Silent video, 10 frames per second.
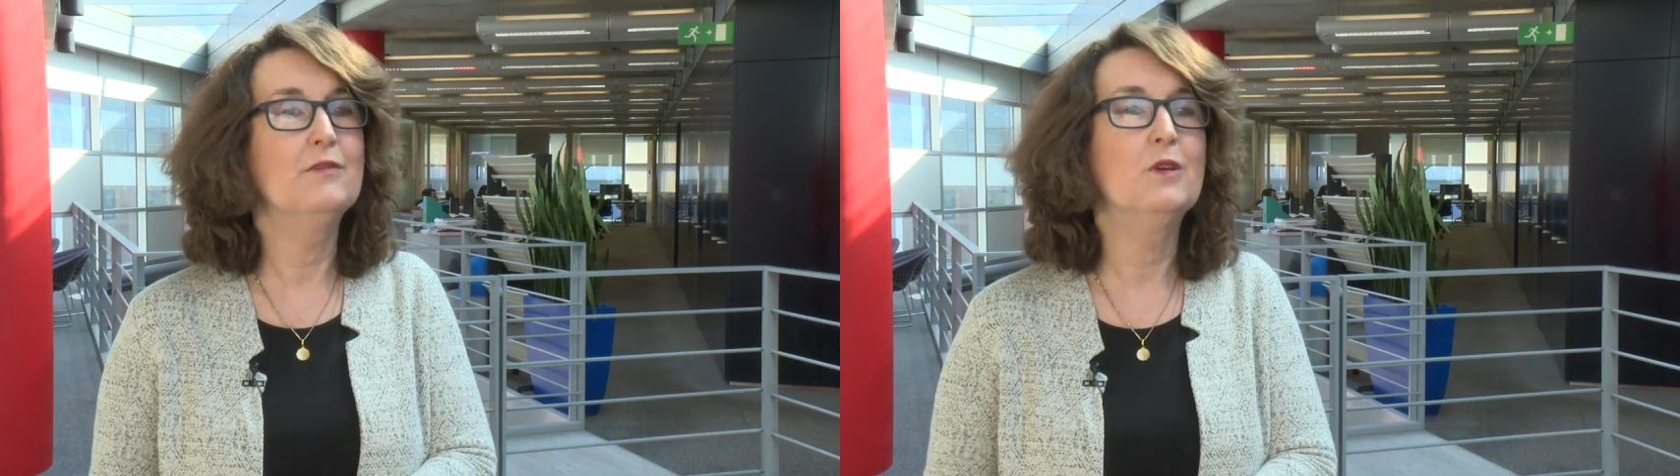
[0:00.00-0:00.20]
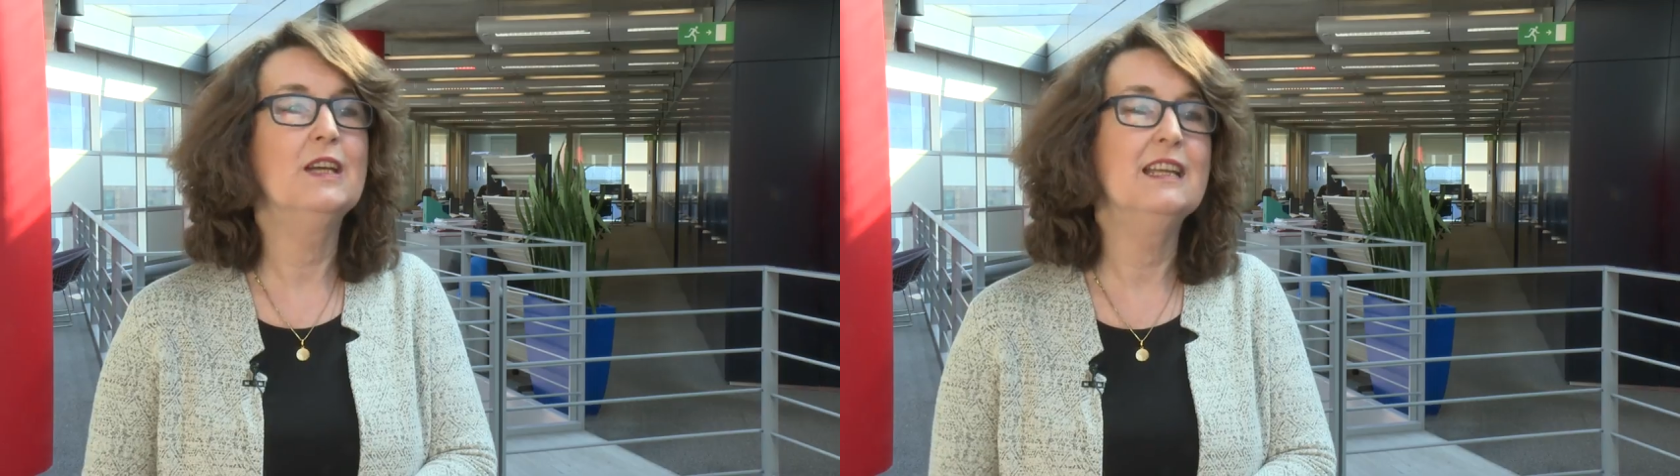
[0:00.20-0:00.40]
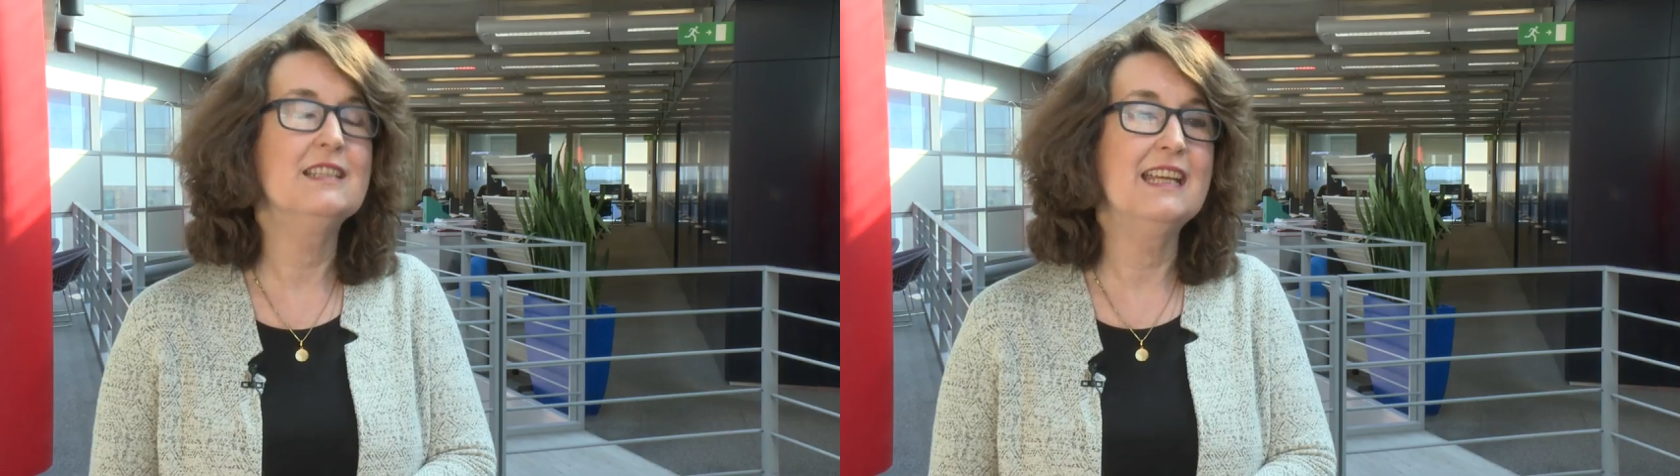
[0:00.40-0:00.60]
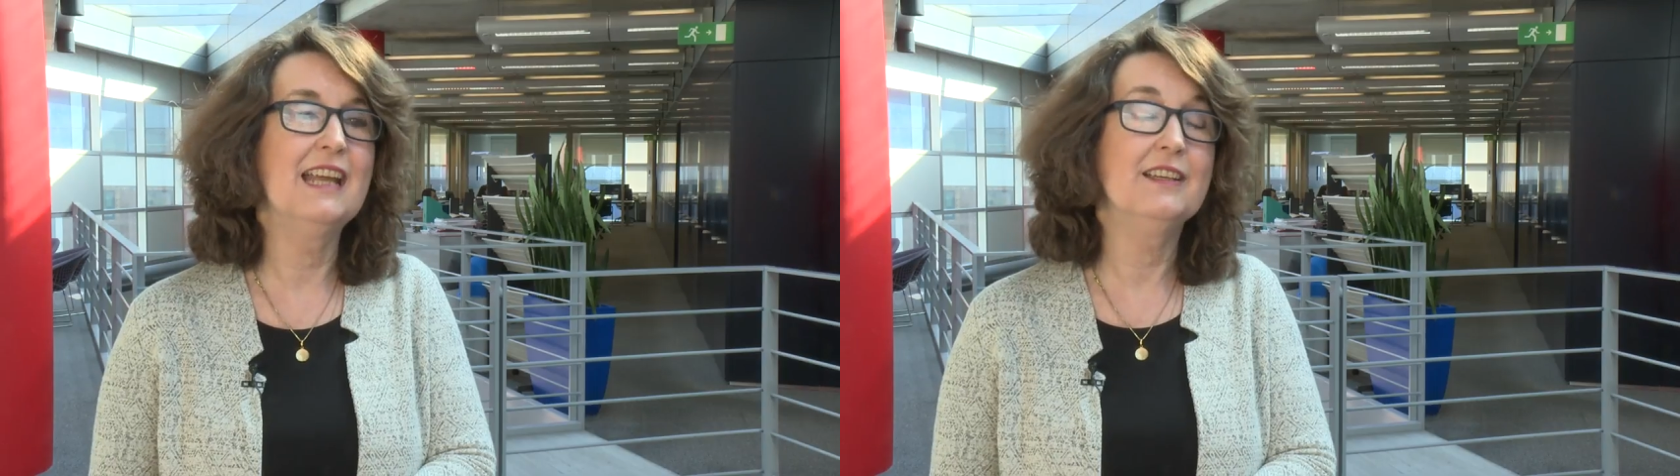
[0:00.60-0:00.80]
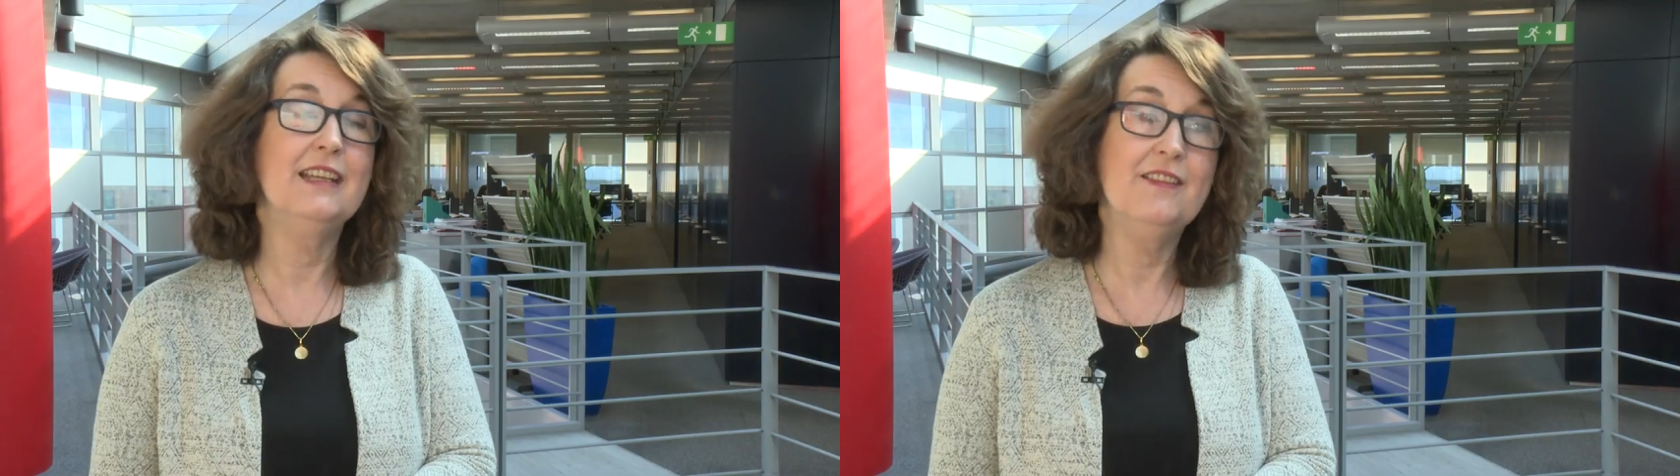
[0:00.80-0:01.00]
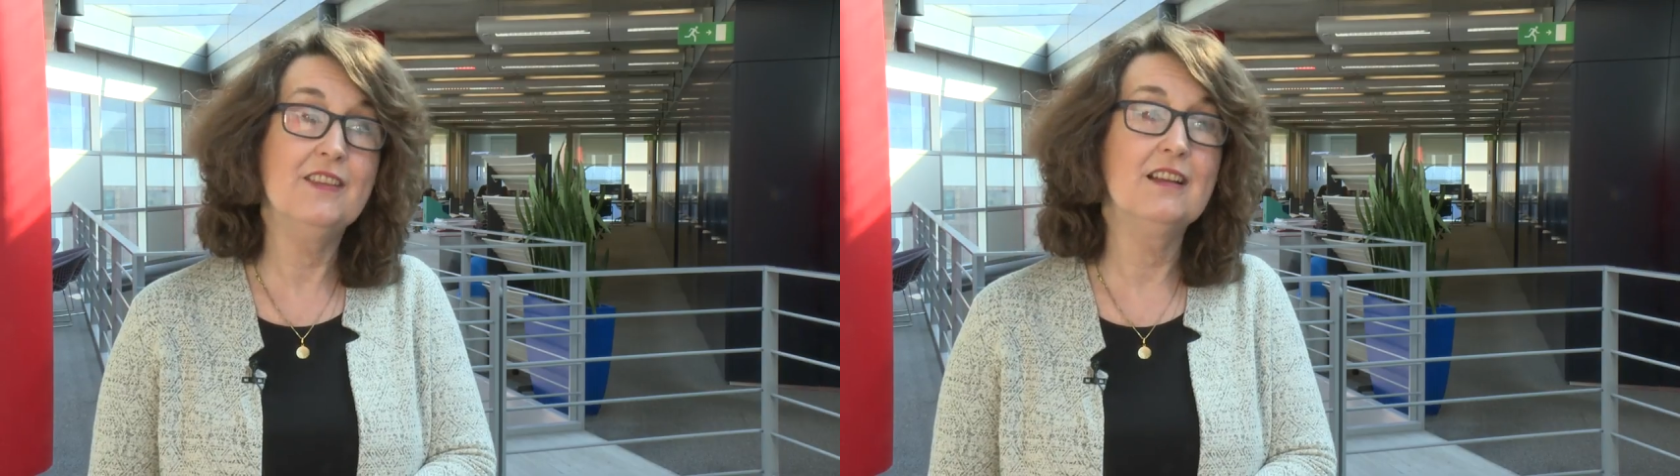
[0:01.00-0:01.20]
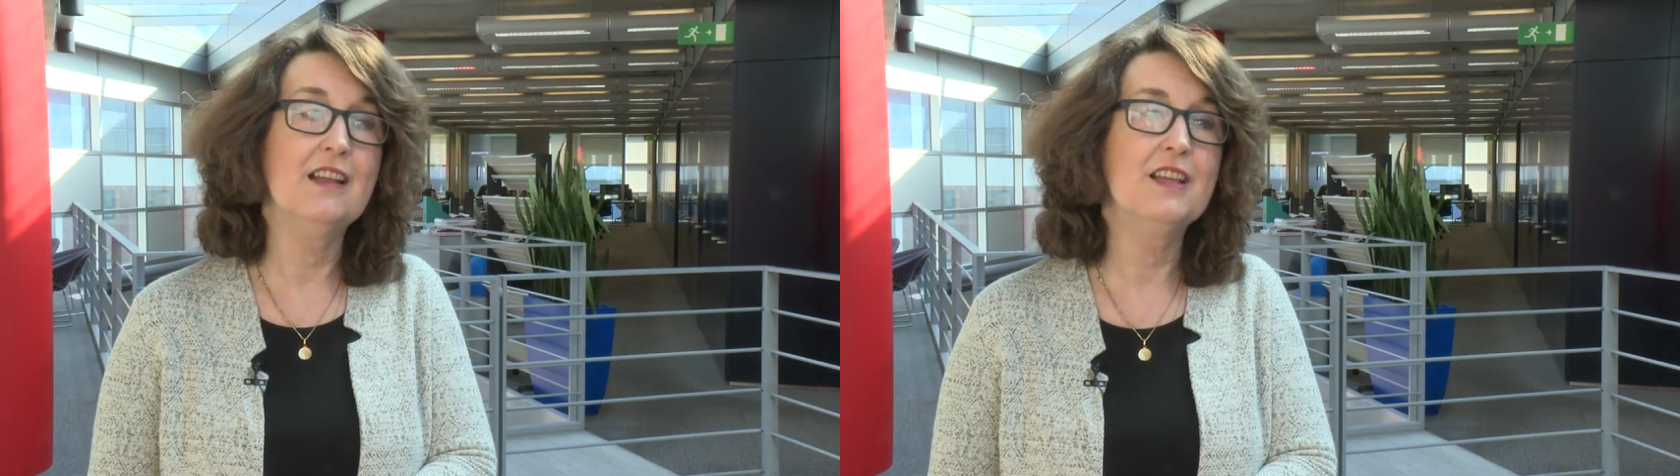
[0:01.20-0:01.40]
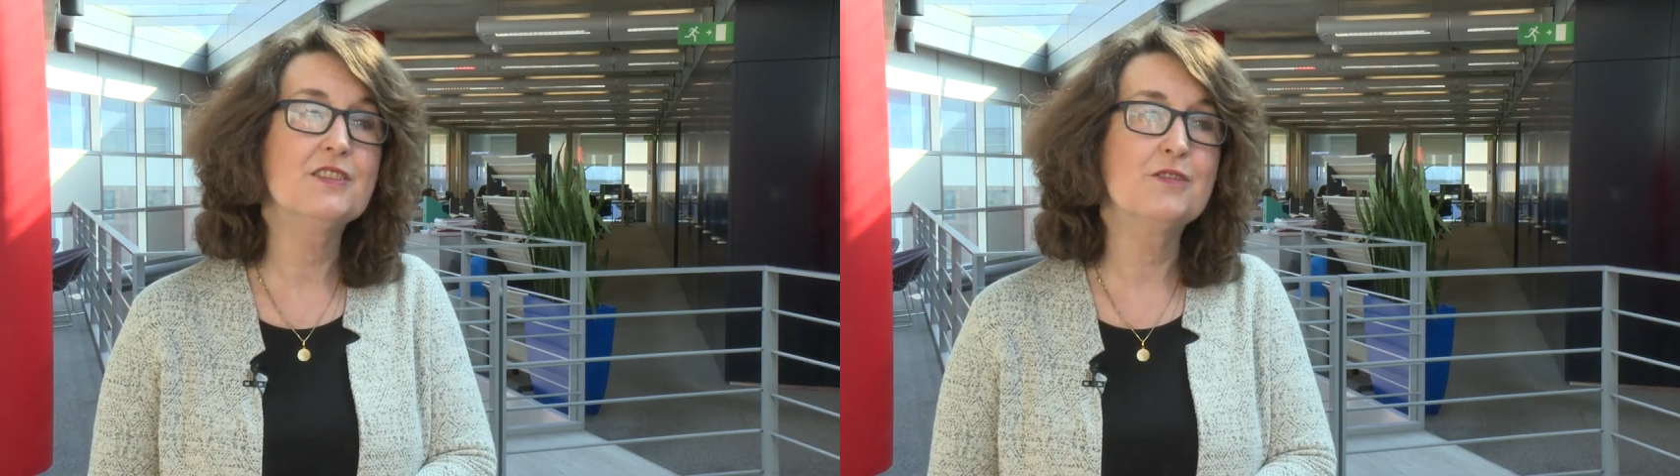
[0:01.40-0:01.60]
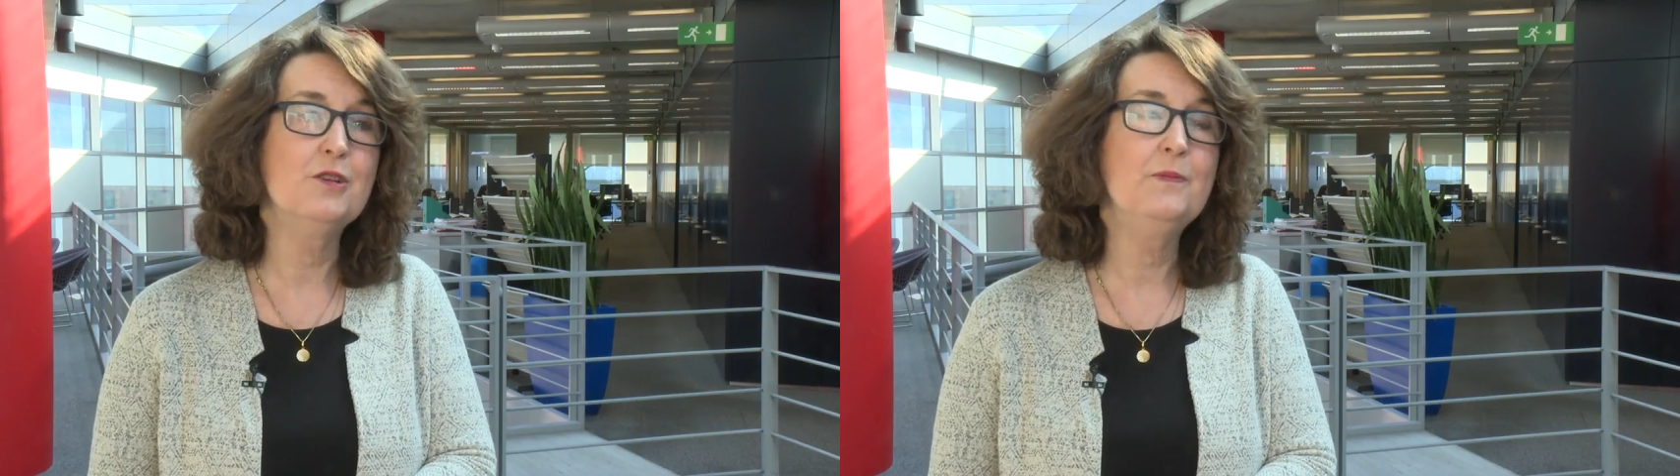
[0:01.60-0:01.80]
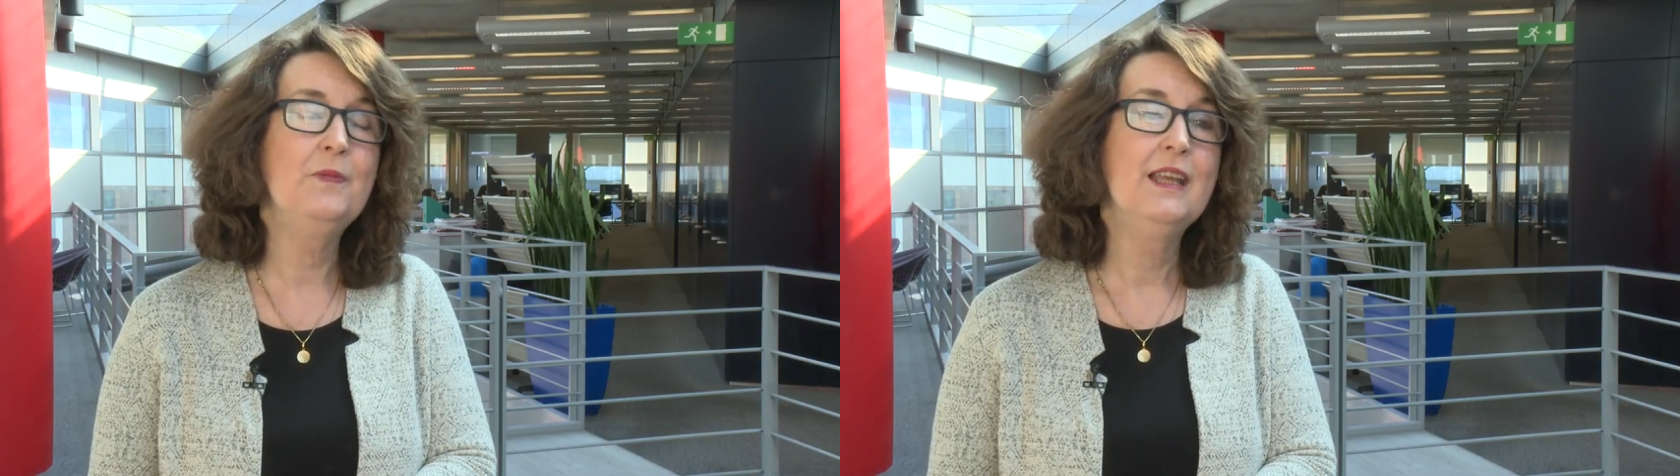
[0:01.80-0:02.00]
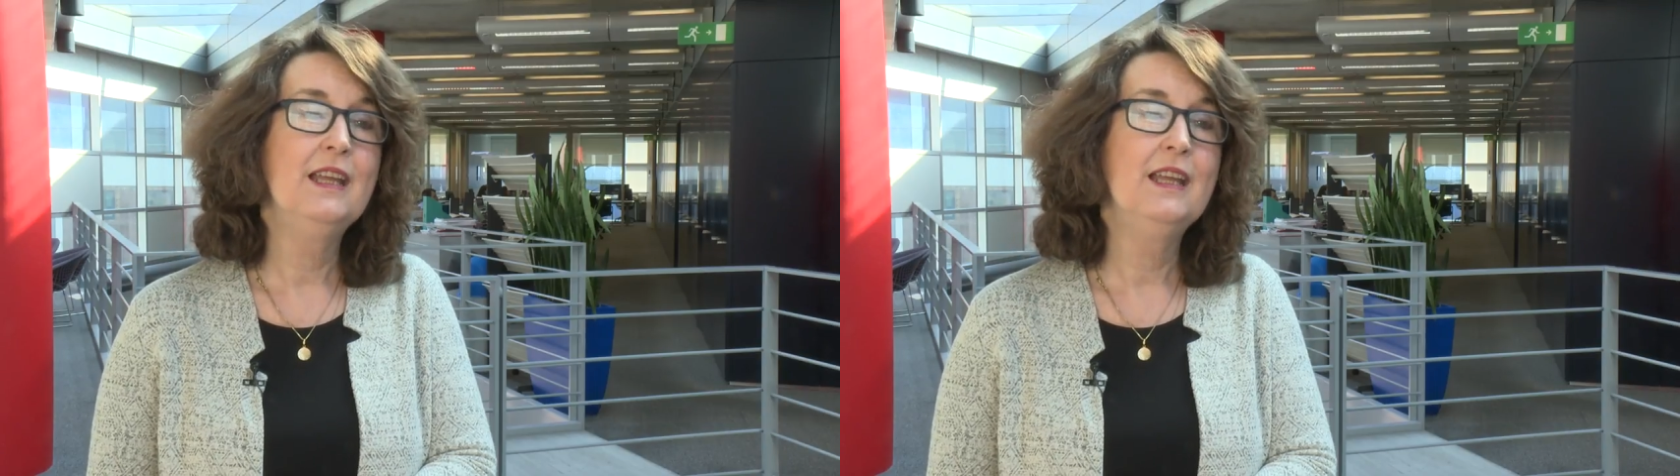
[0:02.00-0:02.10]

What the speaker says: of working together in the classroom.